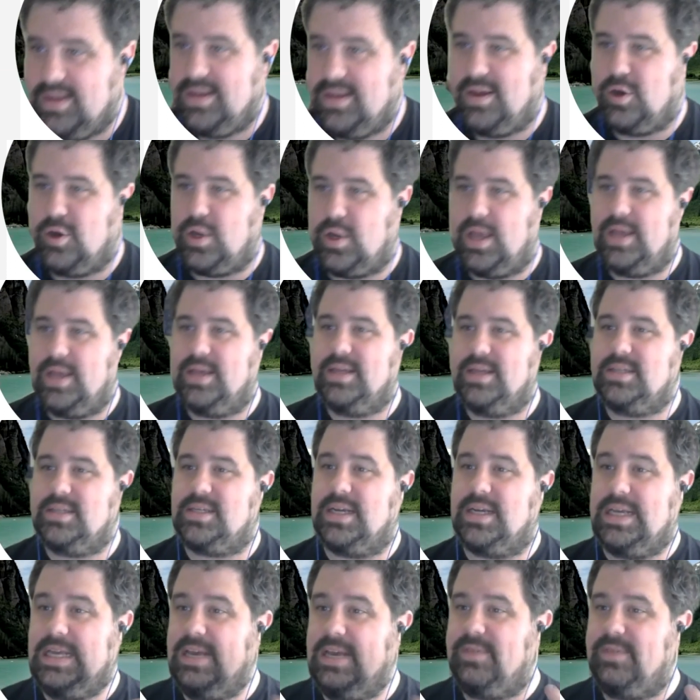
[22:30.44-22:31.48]
Okay, it's
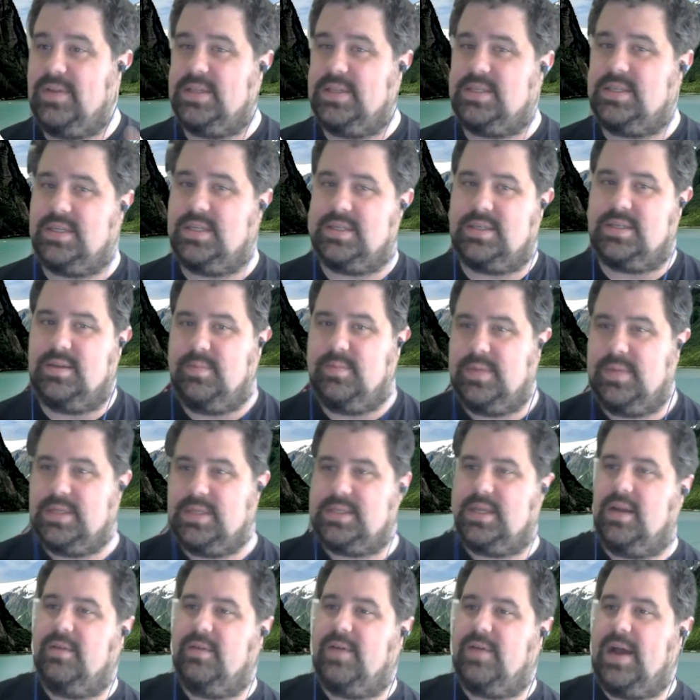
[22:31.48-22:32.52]
a given system.
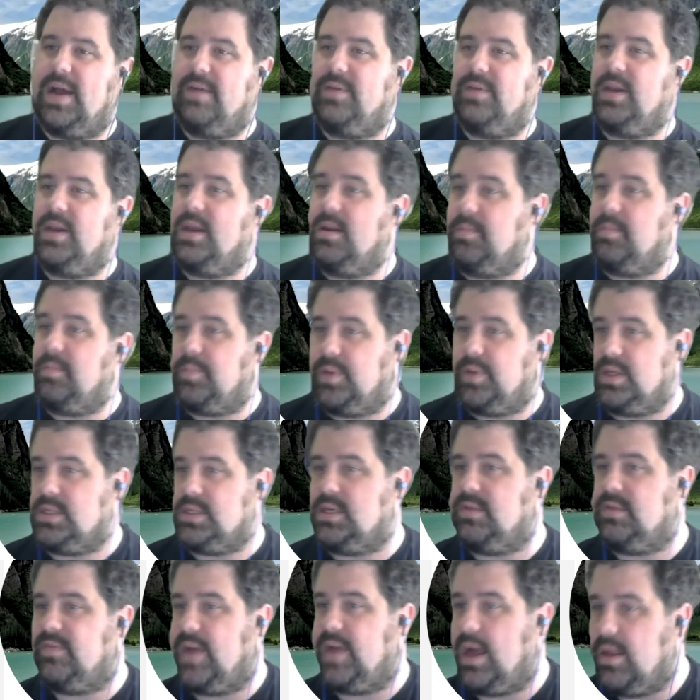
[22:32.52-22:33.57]
Instead of having an
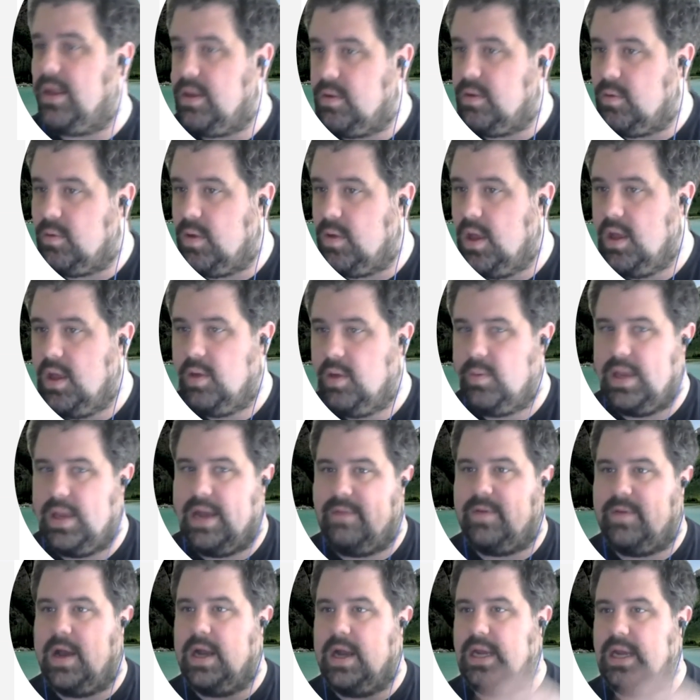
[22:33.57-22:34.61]
implicit value, we
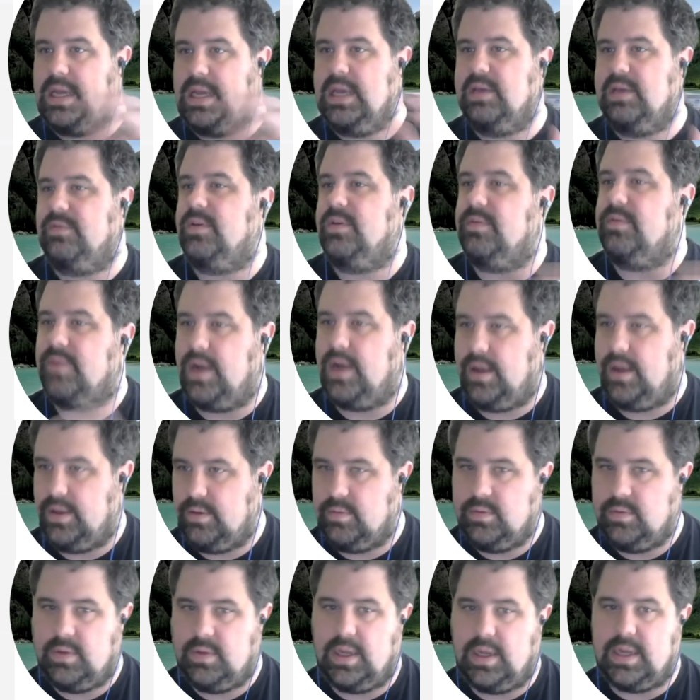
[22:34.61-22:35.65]
have a given value.
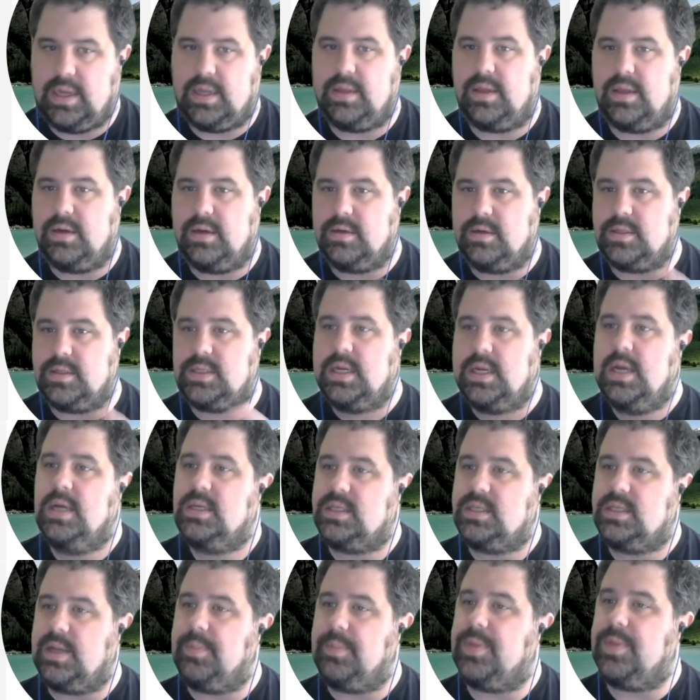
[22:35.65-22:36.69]
Like there's
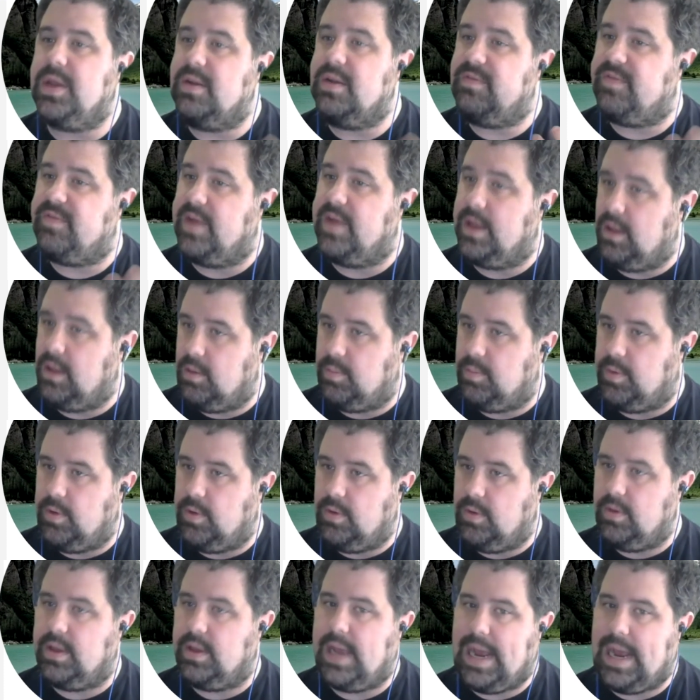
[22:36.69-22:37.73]
something
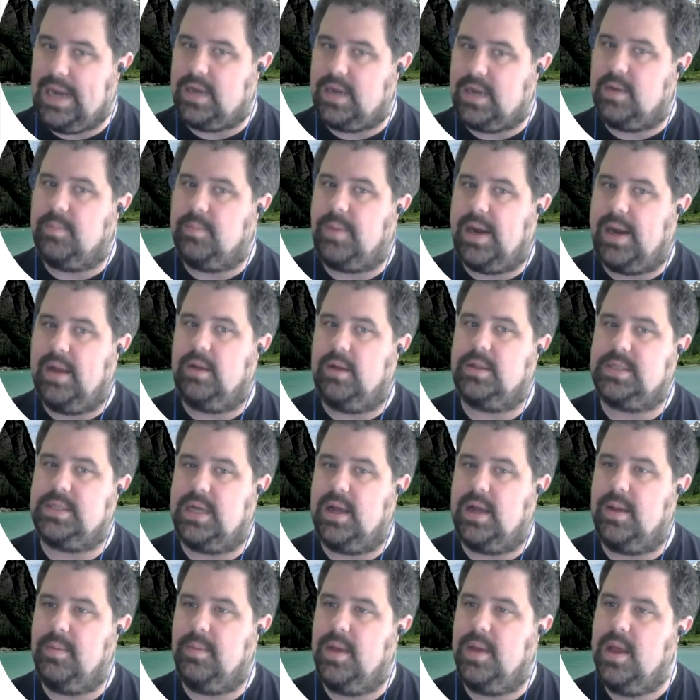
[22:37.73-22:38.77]
available at compile
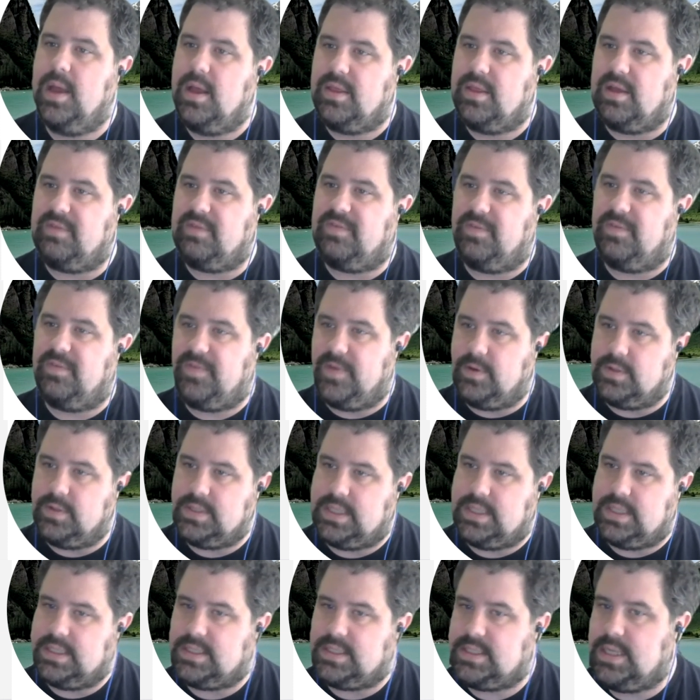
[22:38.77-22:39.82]
time that
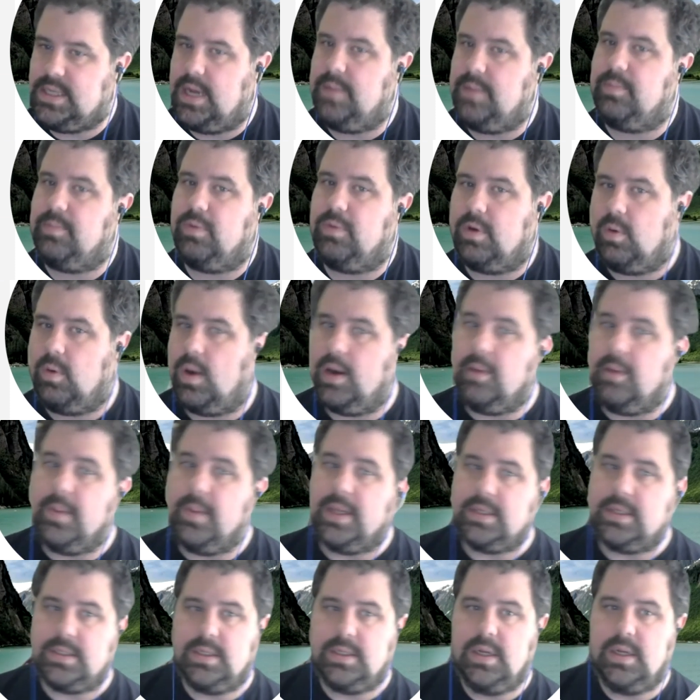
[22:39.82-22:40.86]
fulfills this type requirement.